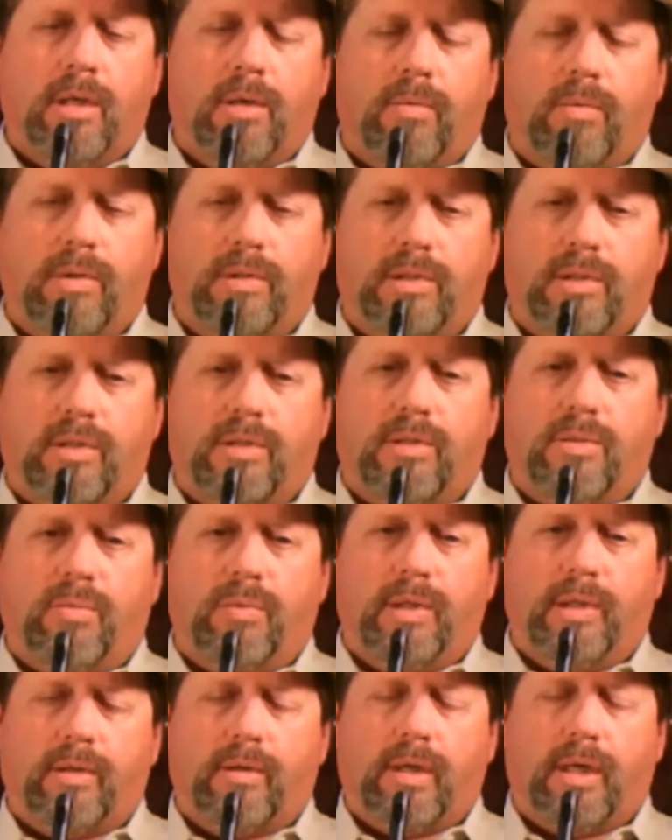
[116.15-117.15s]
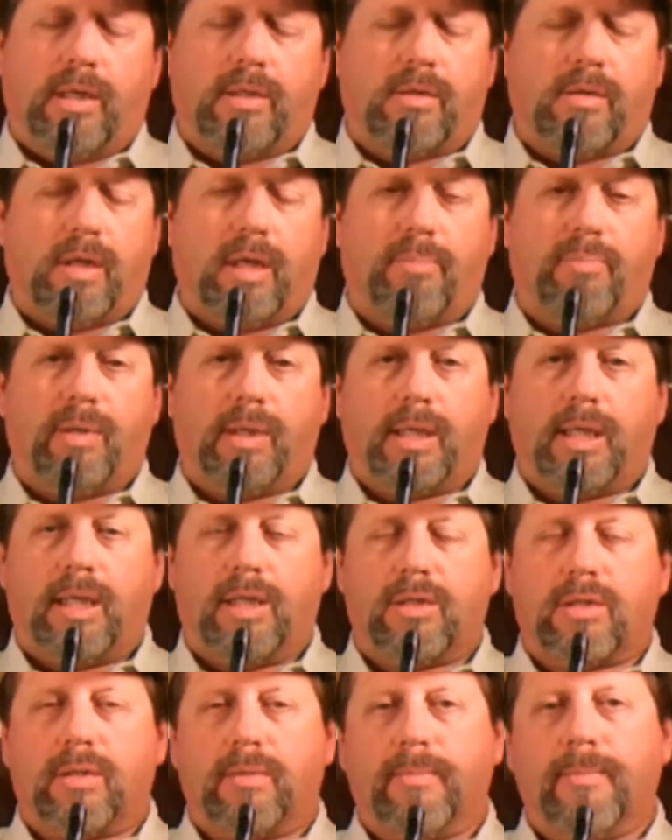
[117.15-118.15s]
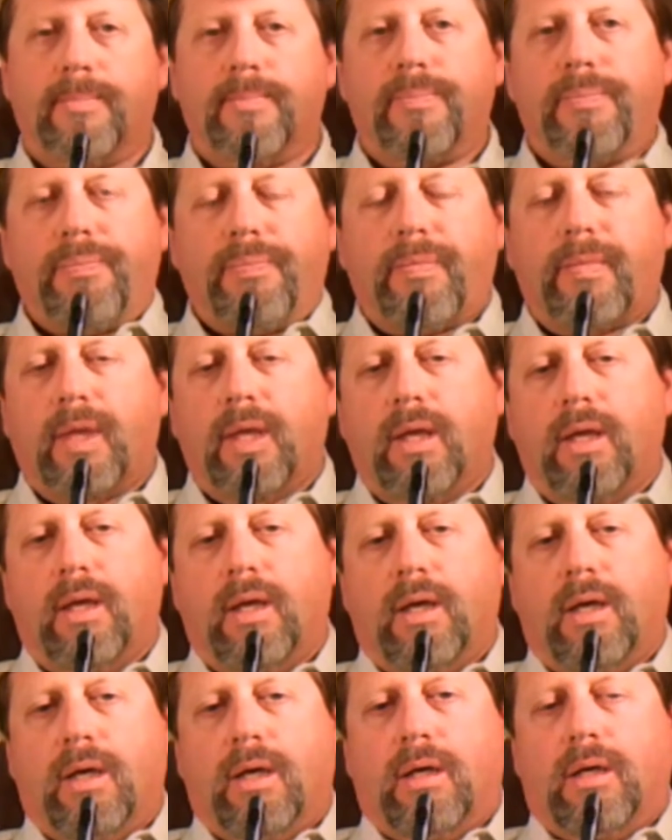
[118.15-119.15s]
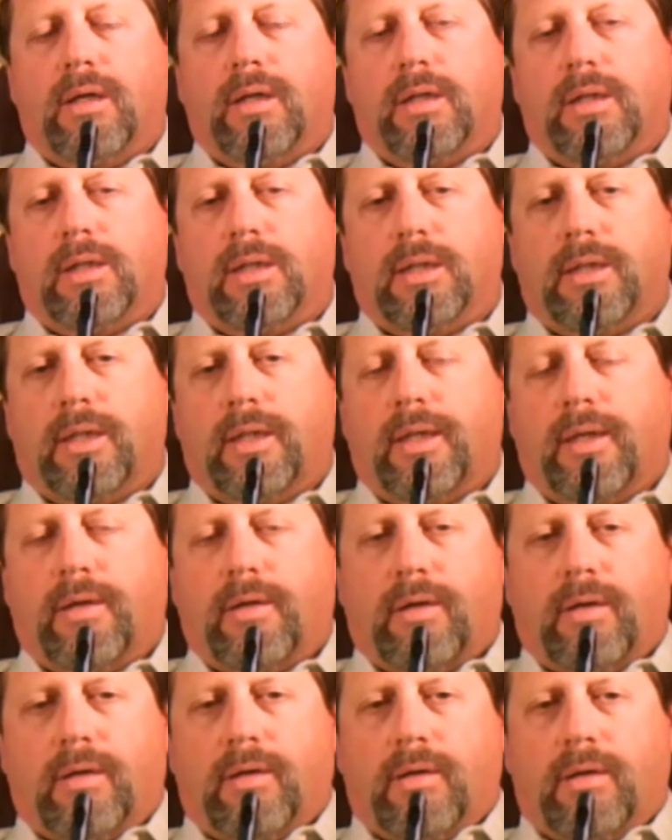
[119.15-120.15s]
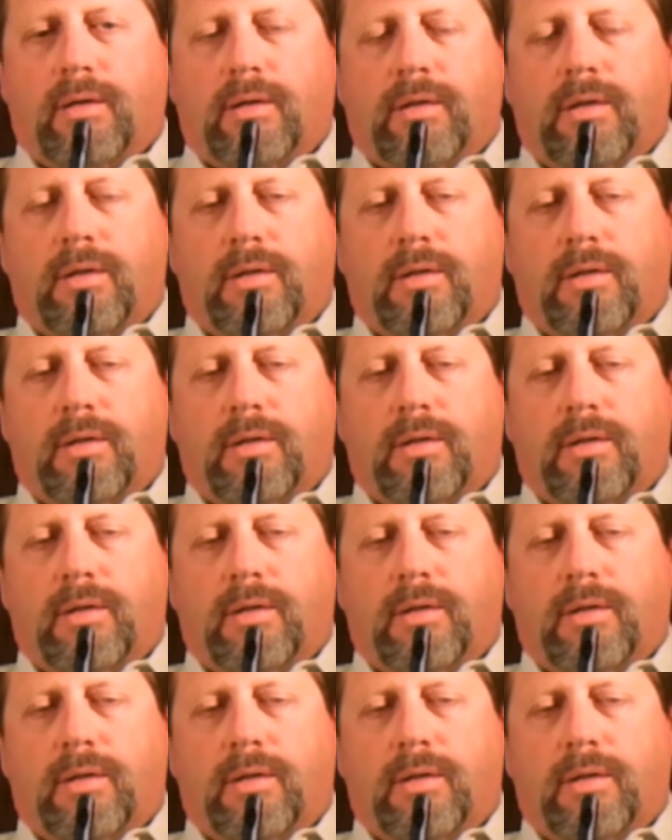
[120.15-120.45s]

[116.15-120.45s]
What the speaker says: which is the winterizer application. There are